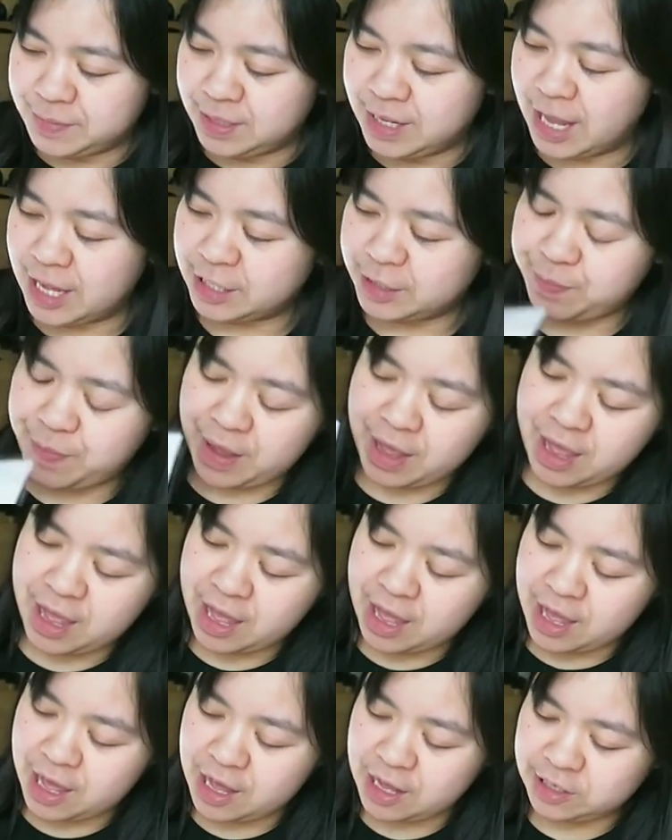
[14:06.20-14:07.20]
Next
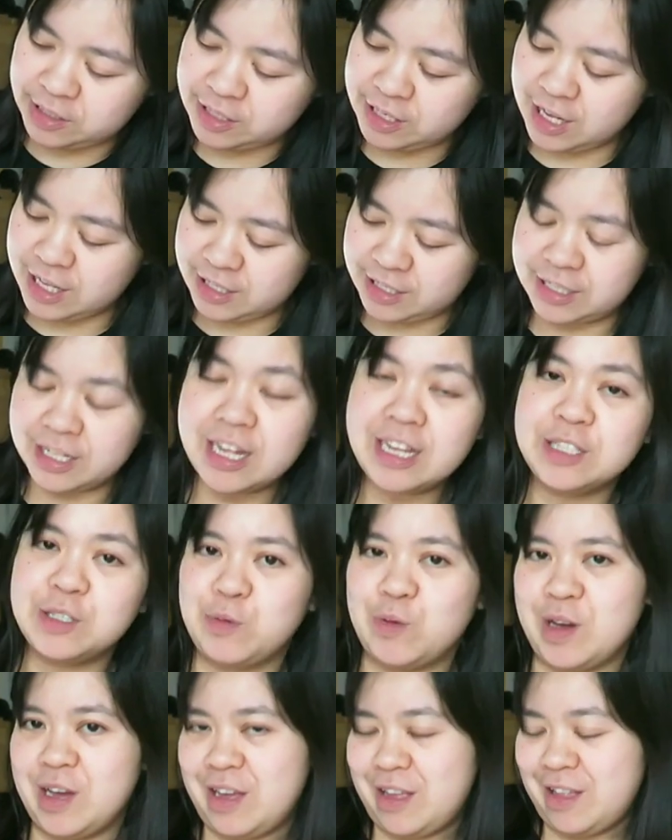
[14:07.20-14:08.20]
page is
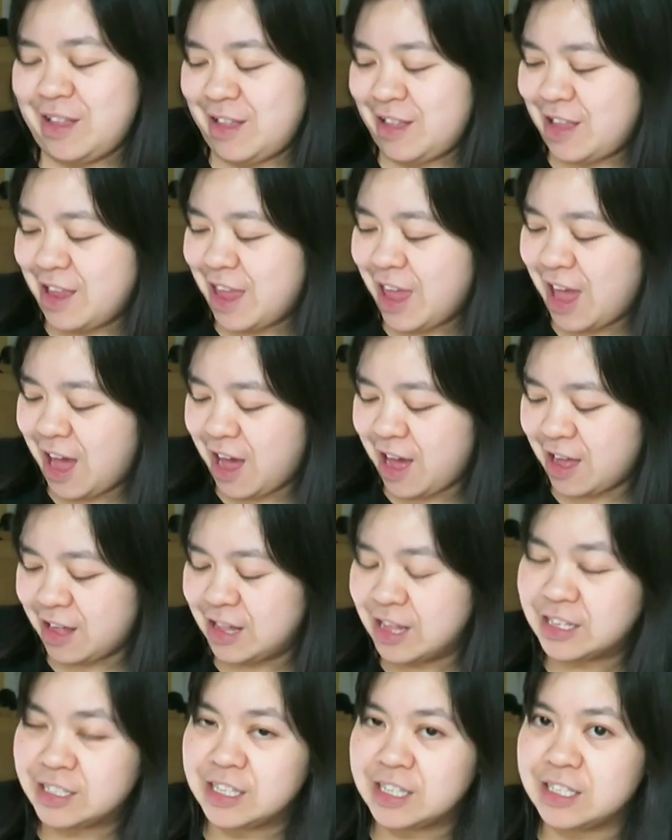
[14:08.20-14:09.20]
this one. Yeah,
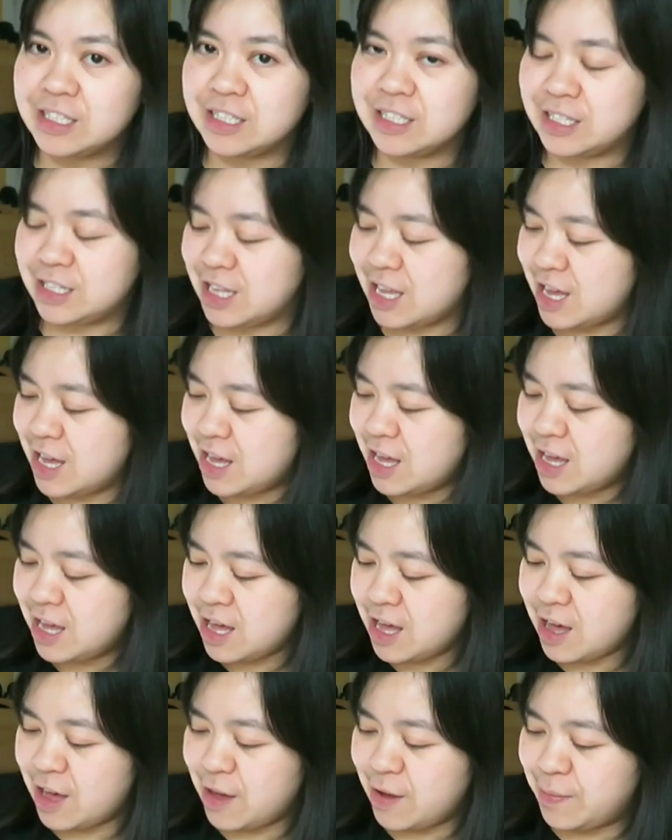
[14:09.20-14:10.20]
this is
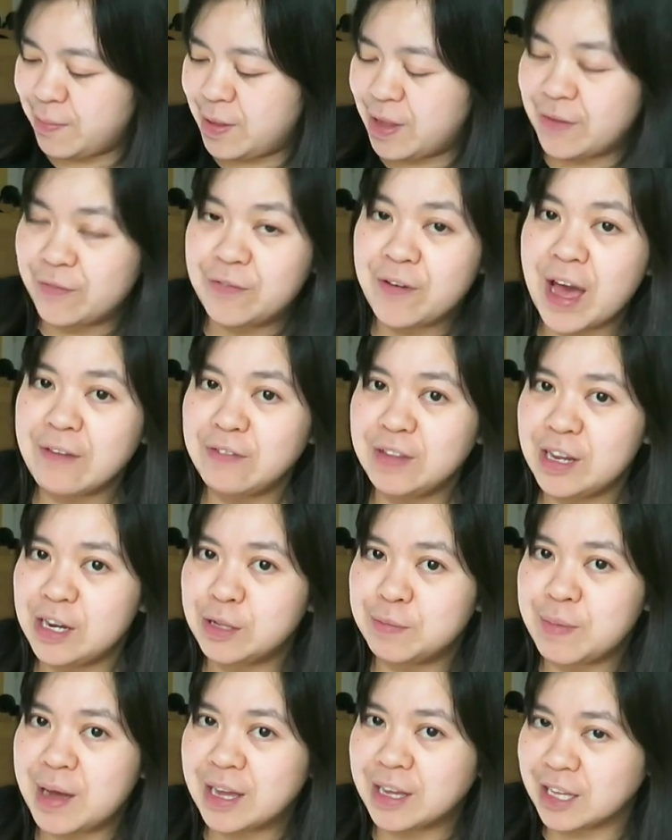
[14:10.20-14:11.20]
the 5
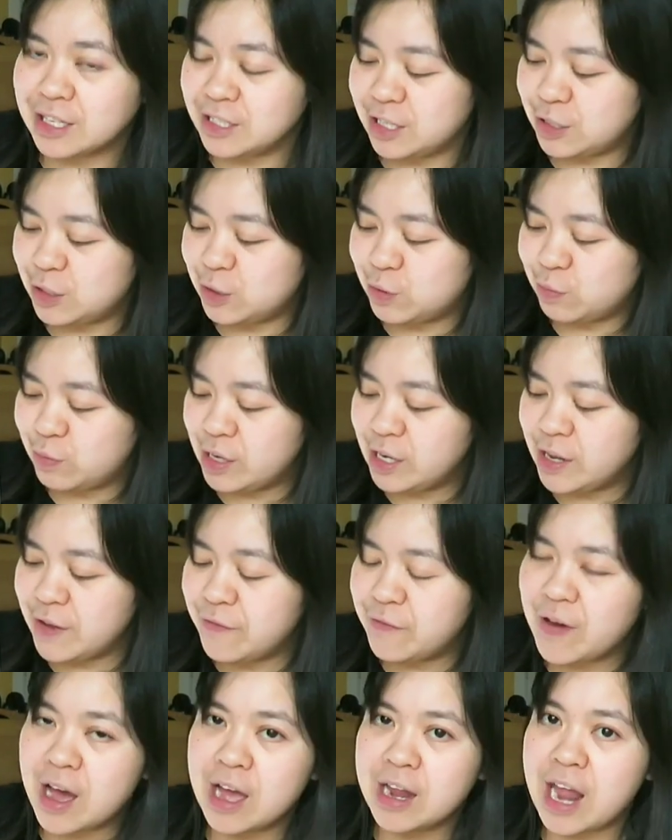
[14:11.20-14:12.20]
Little Monkeys. It's really
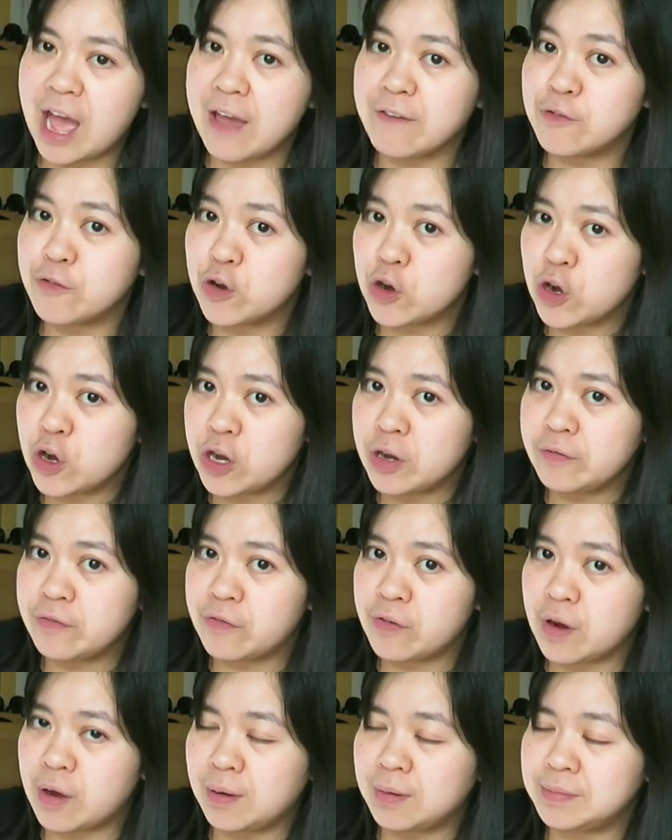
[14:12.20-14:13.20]
fun. I've heard
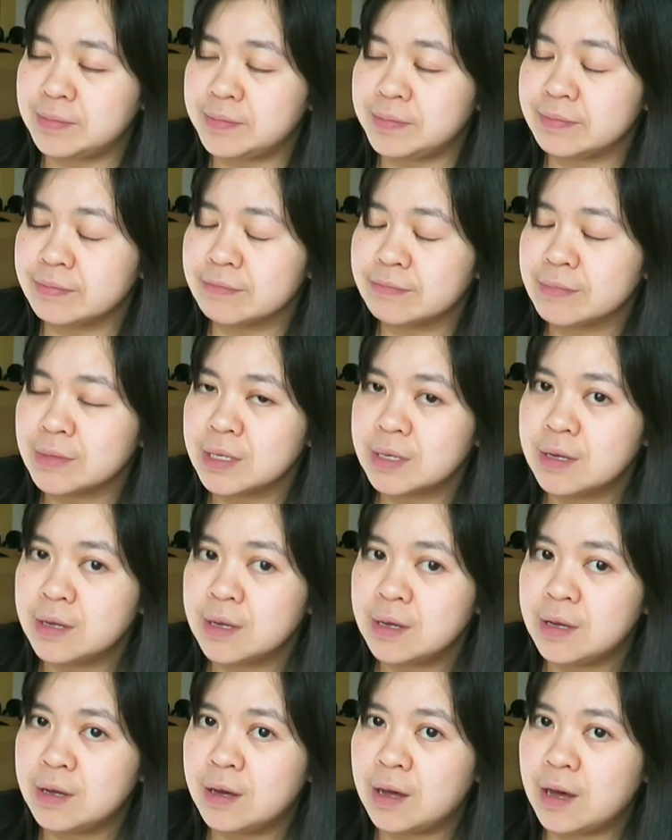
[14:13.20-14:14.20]
from
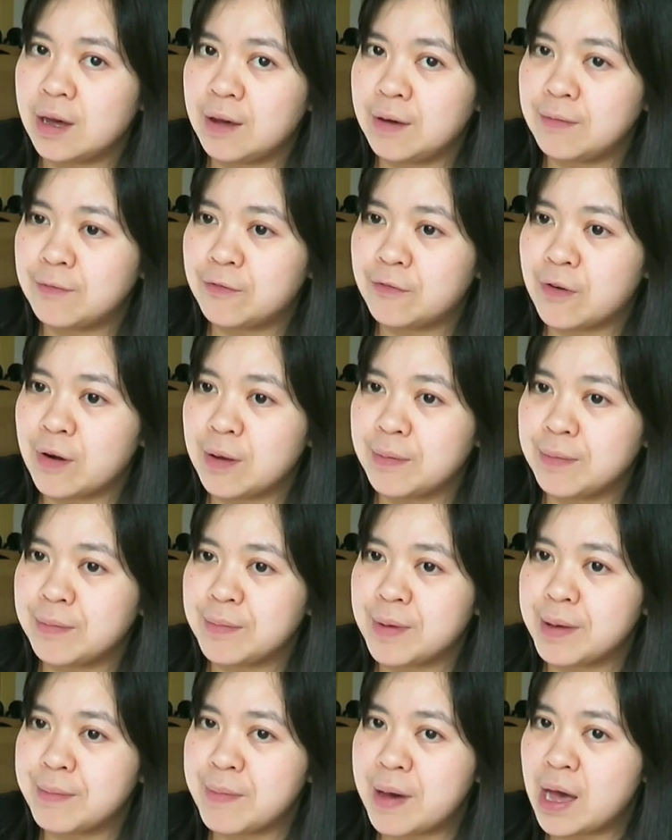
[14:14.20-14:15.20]
a
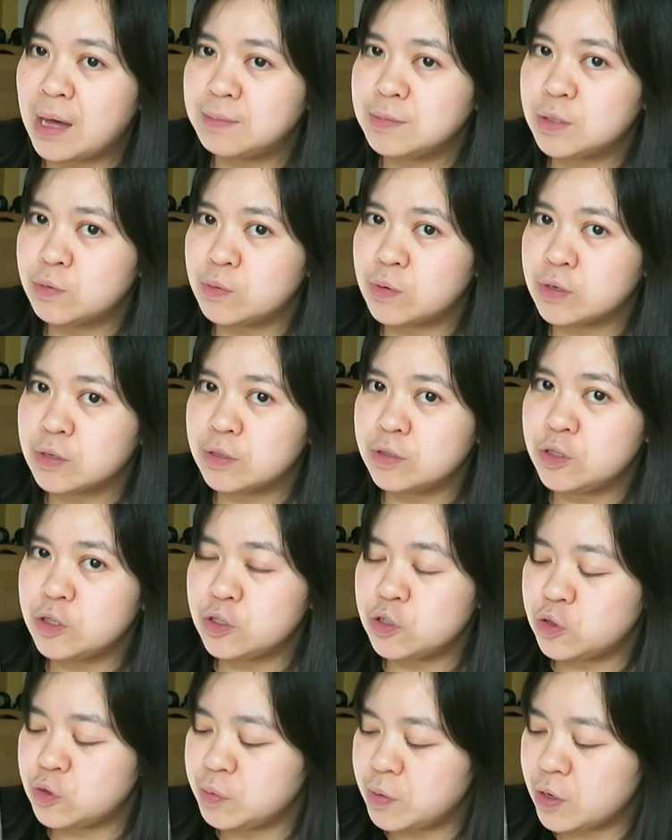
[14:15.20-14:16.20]
Mom's World
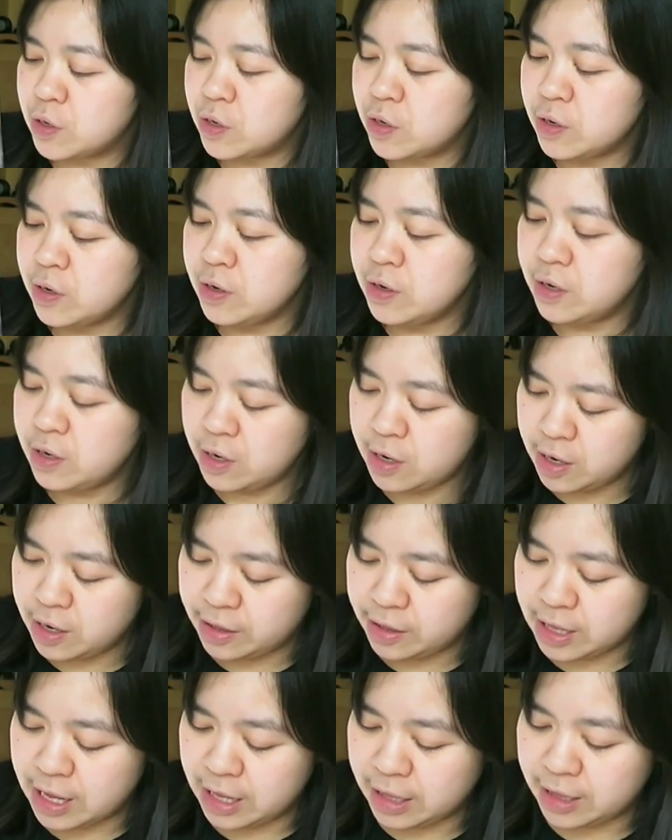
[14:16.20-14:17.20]
YouTuber
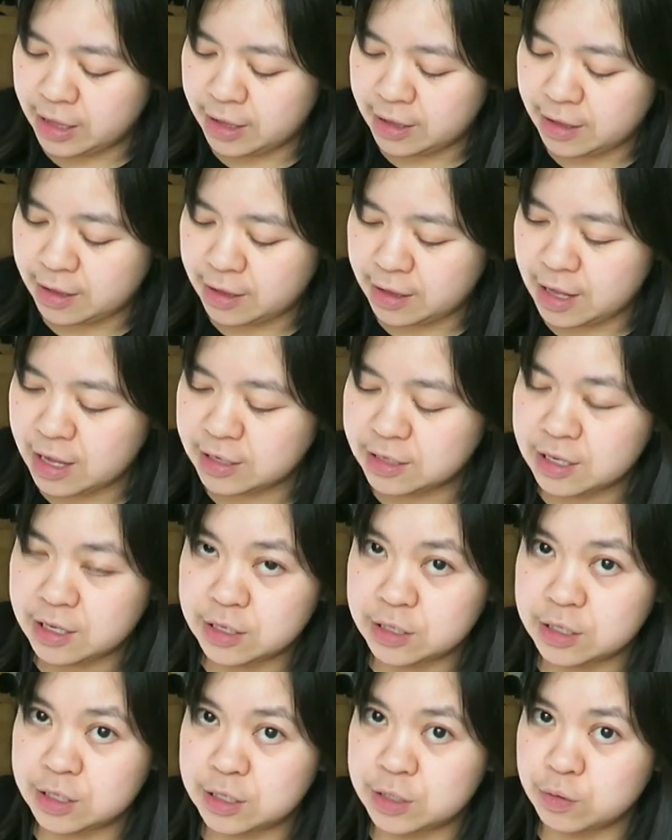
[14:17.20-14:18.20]
that this
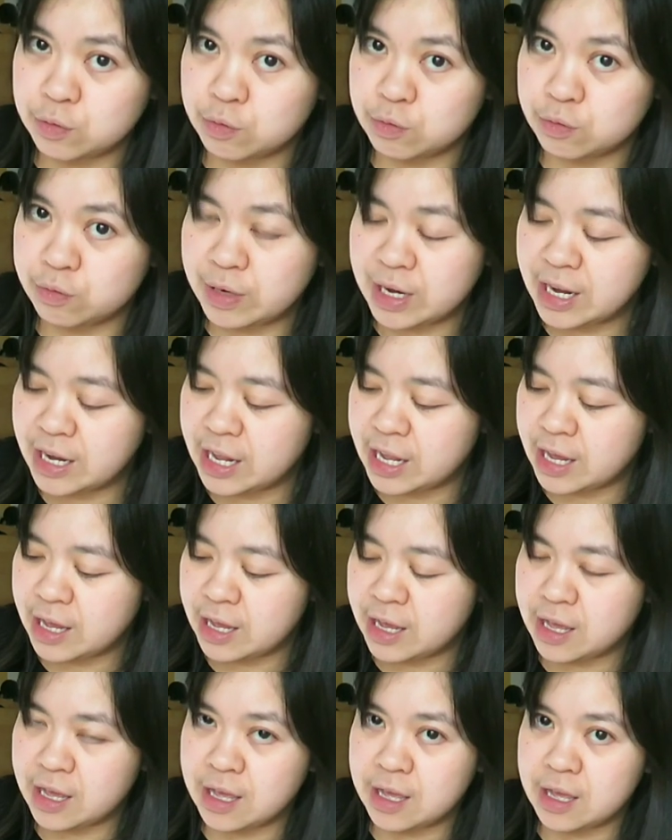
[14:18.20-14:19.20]
is
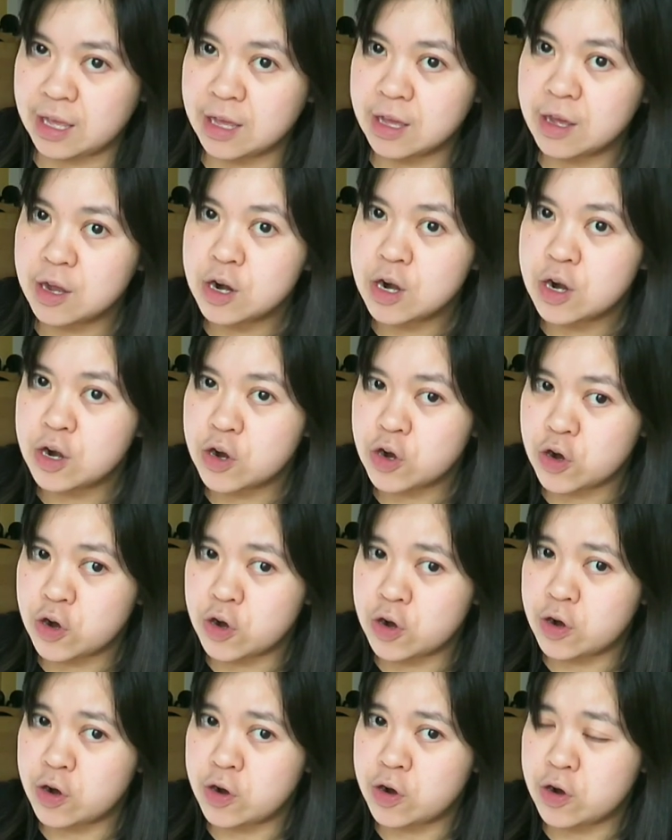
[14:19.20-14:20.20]
really
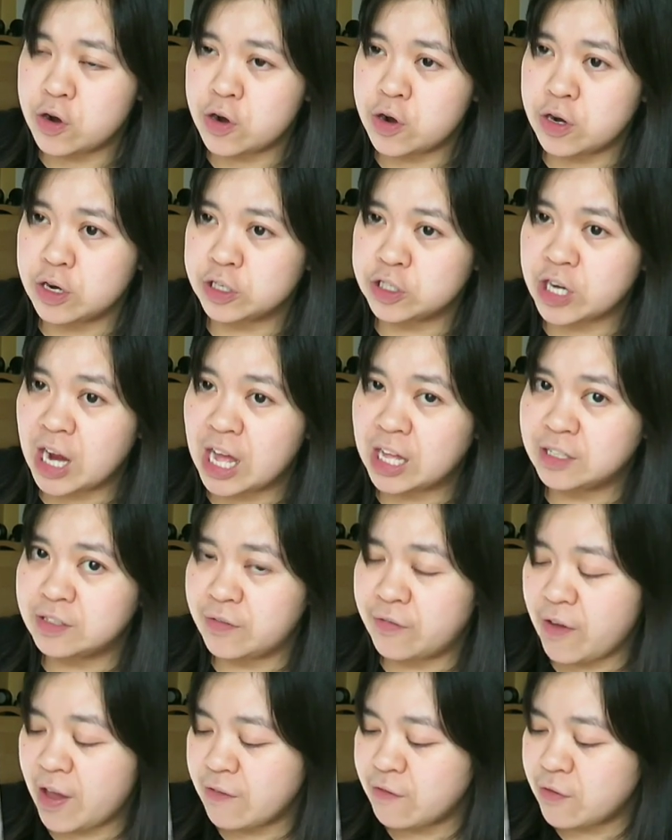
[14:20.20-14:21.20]
her
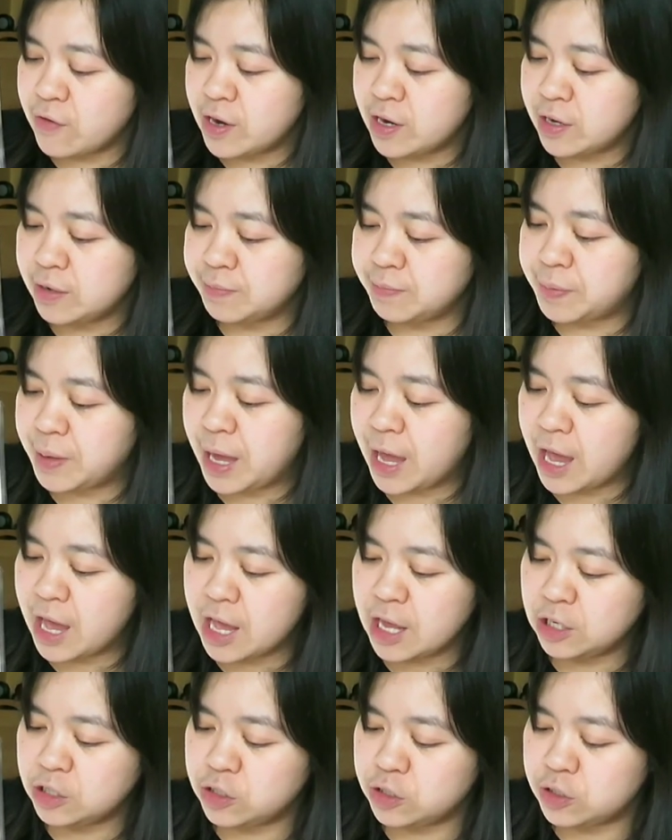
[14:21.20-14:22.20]
child's favorite
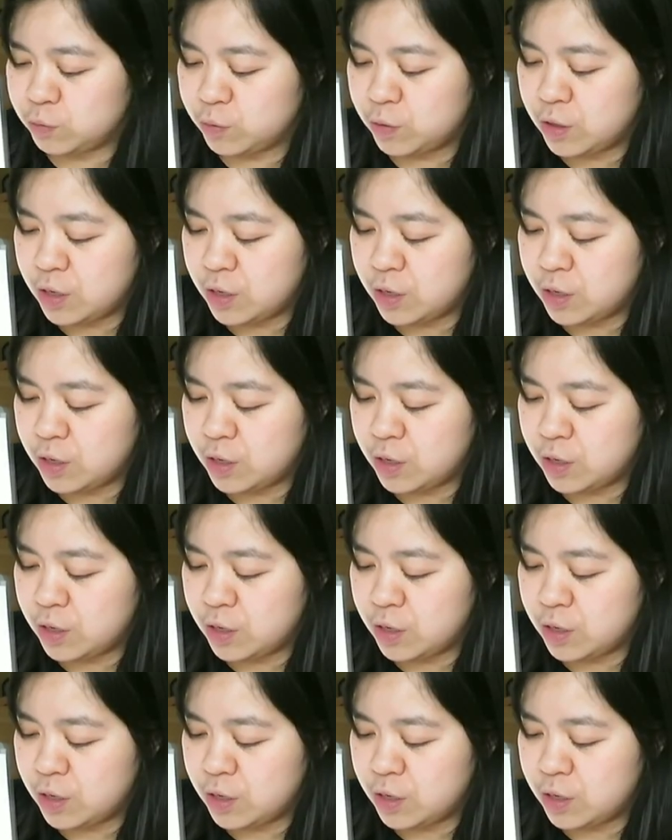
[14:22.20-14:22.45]
page.